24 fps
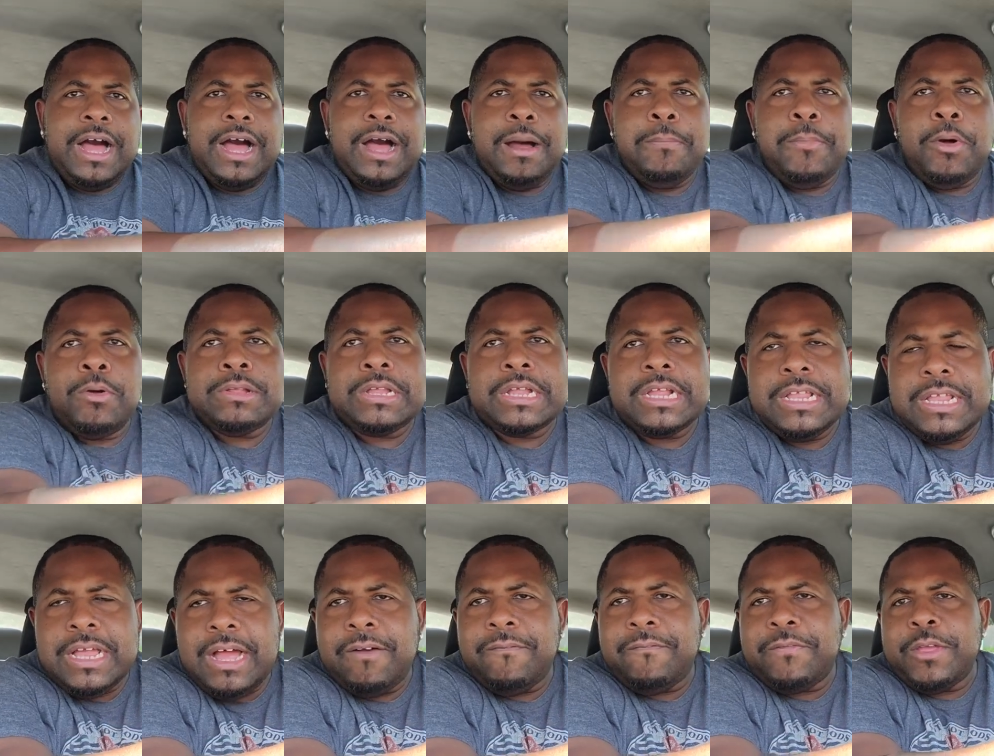uh, most
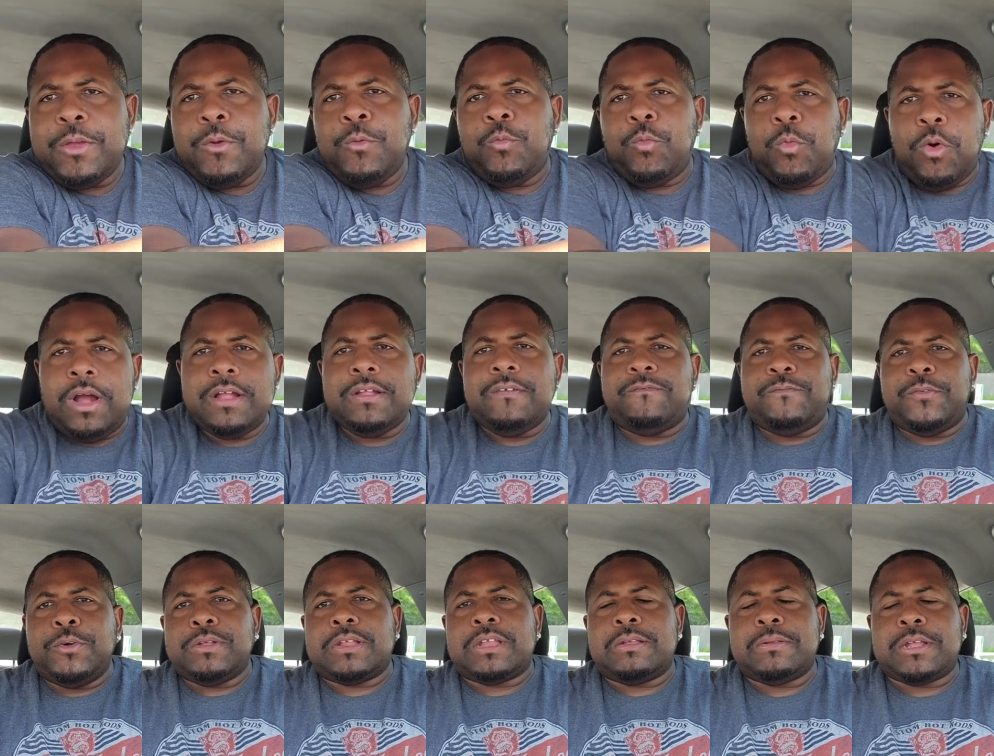lovely,
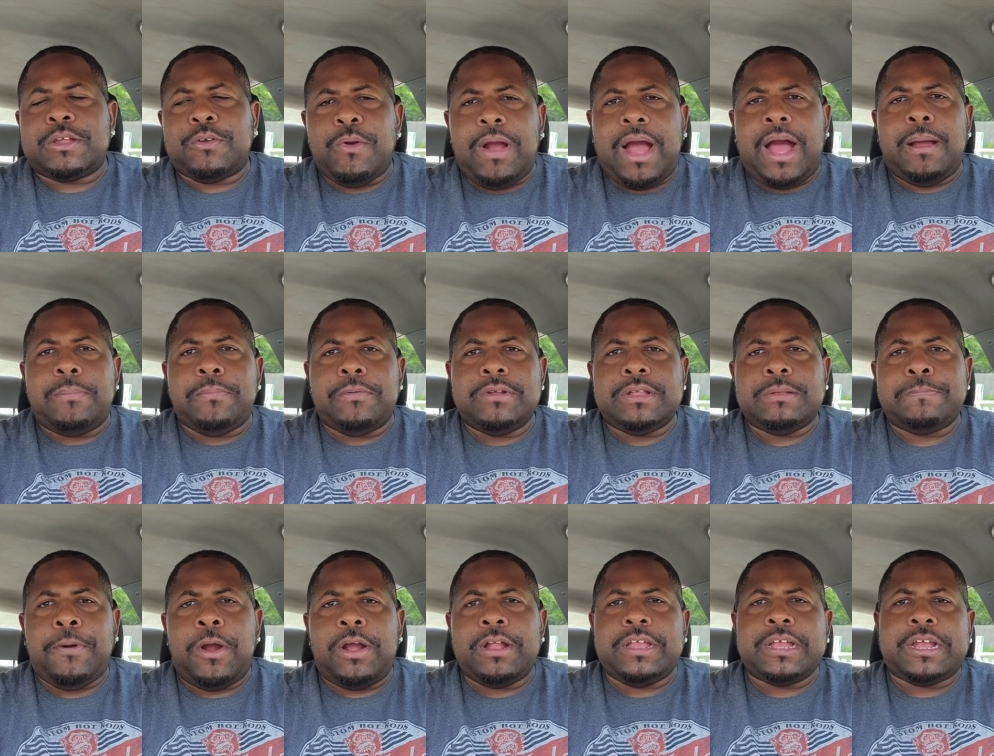wonderful subscribers,
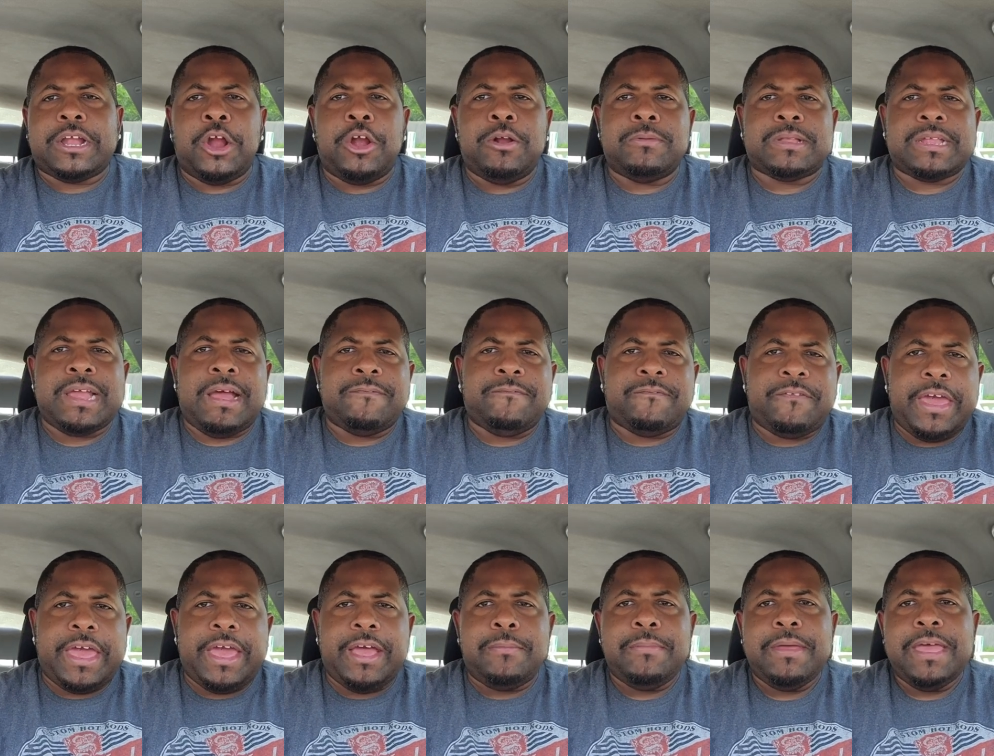part of the Curbside
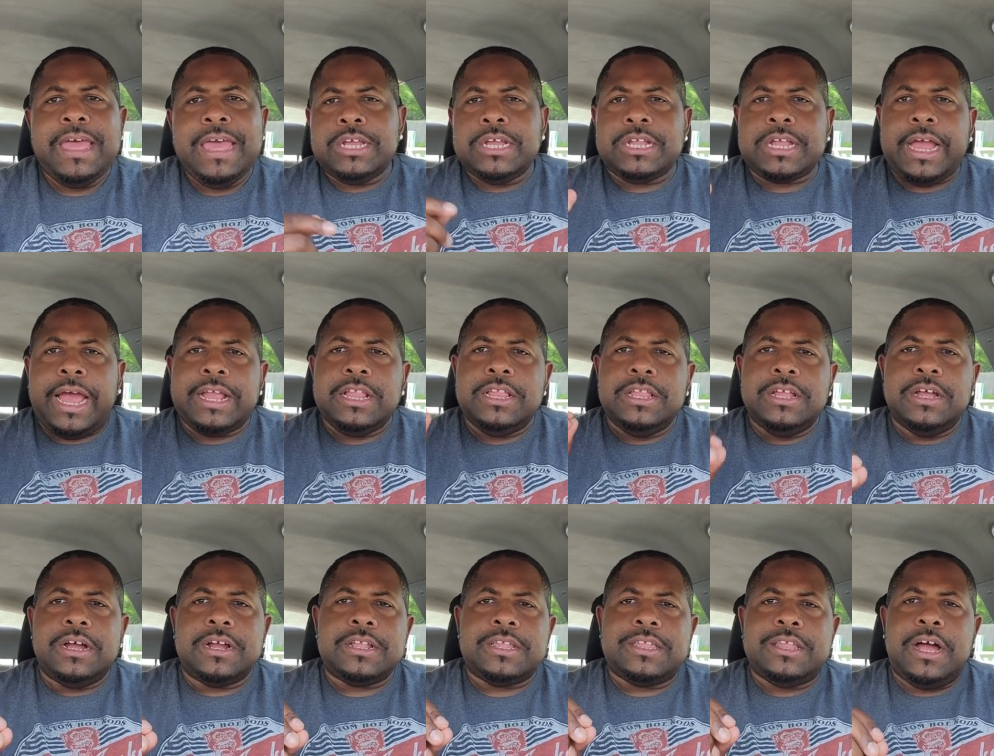fam. She's like,
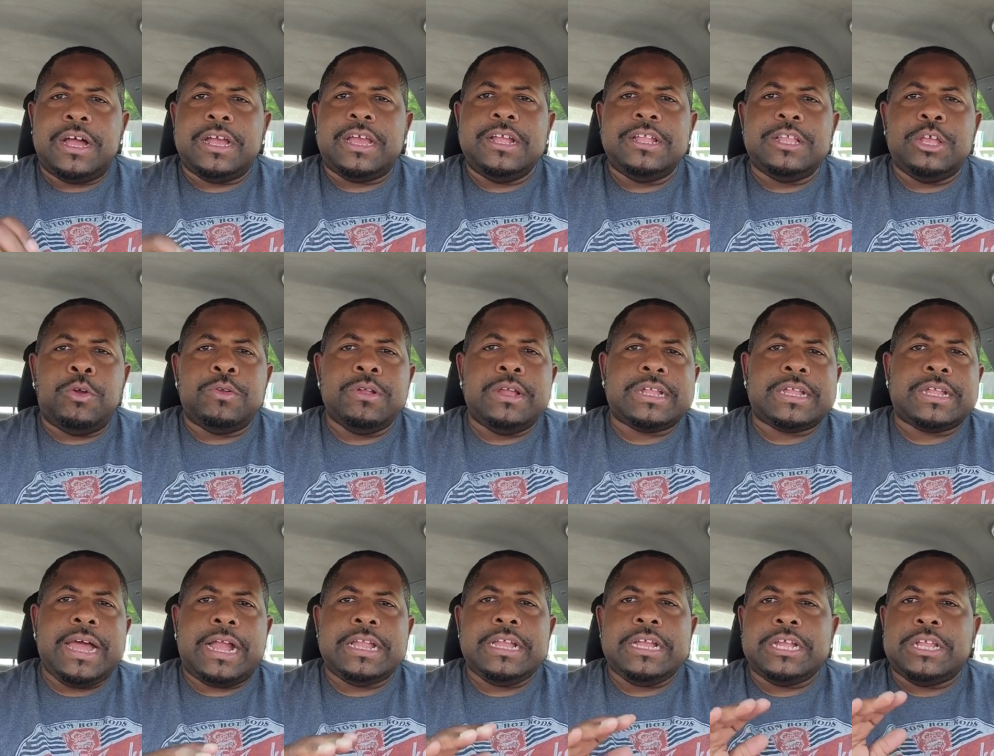look, Dunkin' Donuts
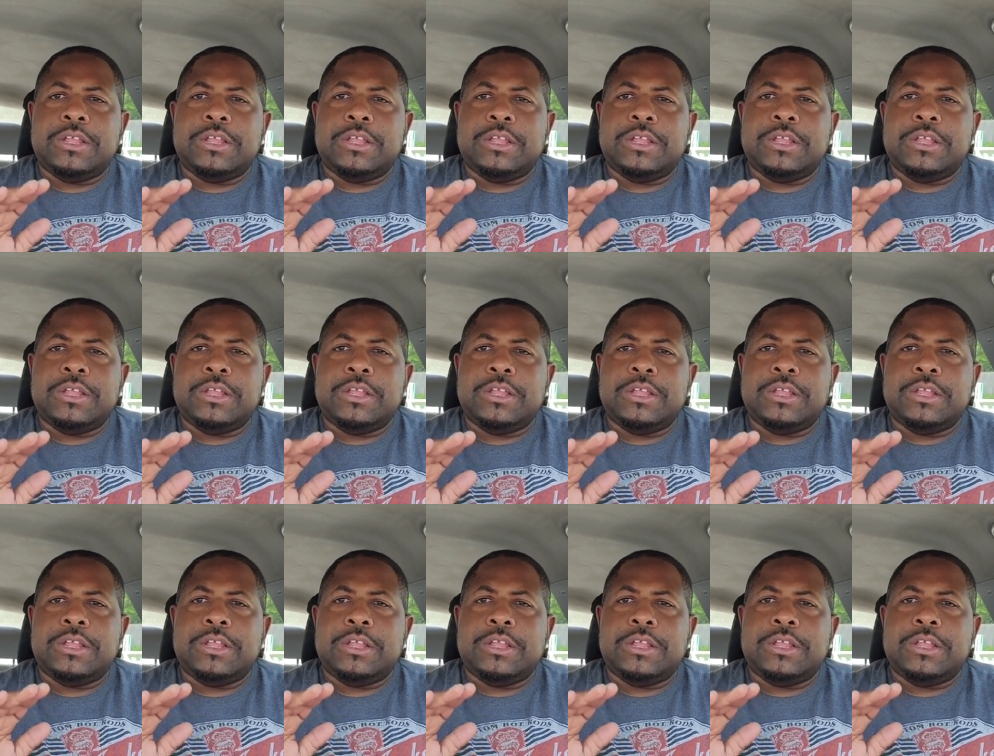got